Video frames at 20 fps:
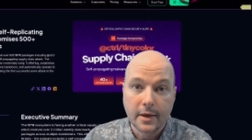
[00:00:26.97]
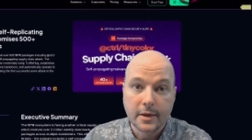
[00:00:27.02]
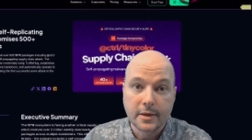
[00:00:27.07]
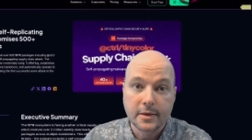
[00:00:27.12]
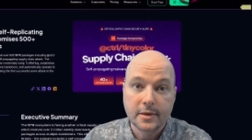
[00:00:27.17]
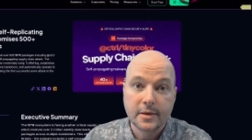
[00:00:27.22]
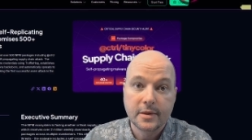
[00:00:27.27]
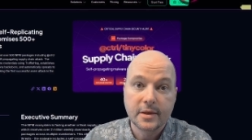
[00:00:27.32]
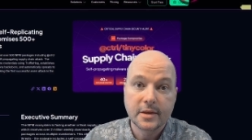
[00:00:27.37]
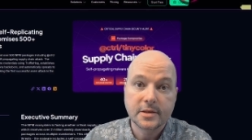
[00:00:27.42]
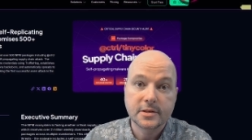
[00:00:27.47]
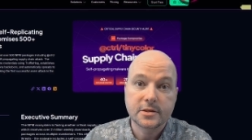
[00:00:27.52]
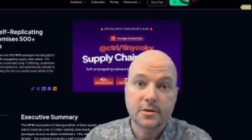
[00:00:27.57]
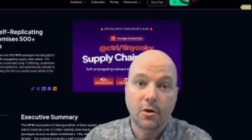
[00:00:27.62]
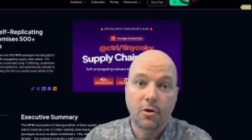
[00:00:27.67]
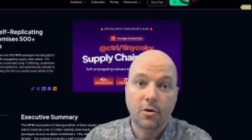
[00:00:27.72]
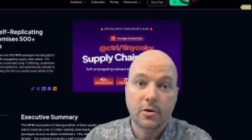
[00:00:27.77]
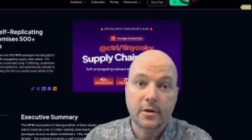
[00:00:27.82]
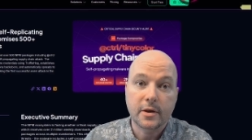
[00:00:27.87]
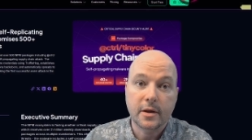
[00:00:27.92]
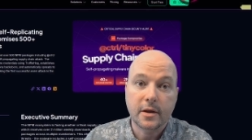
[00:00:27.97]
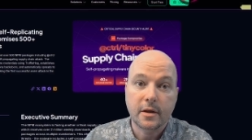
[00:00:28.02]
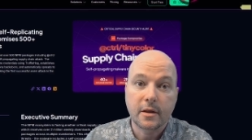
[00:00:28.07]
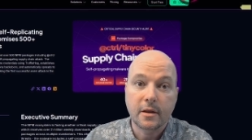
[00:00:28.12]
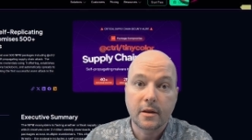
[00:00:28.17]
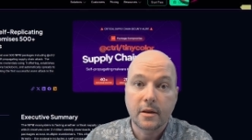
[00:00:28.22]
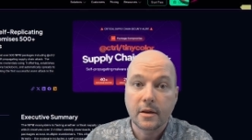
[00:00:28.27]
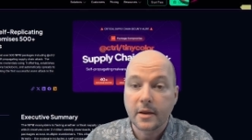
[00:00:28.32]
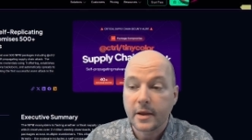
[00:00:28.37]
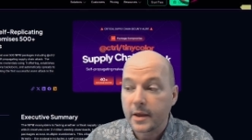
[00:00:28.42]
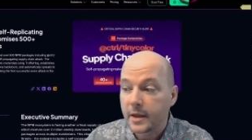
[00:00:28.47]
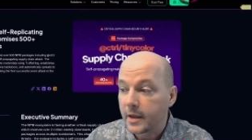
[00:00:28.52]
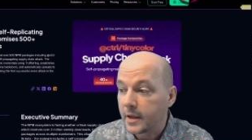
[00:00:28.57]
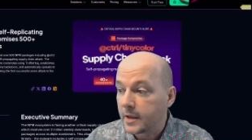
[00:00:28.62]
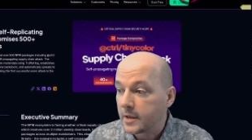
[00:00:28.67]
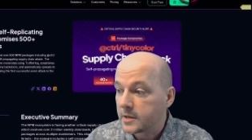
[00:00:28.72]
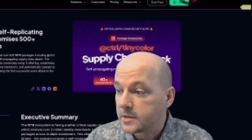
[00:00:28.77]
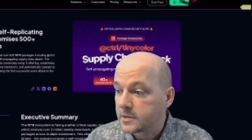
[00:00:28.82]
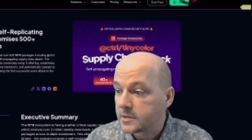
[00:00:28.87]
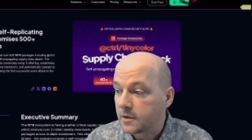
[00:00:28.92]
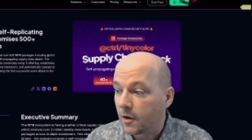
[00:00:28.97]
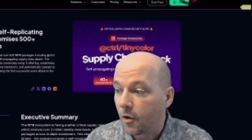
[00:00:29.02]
This article is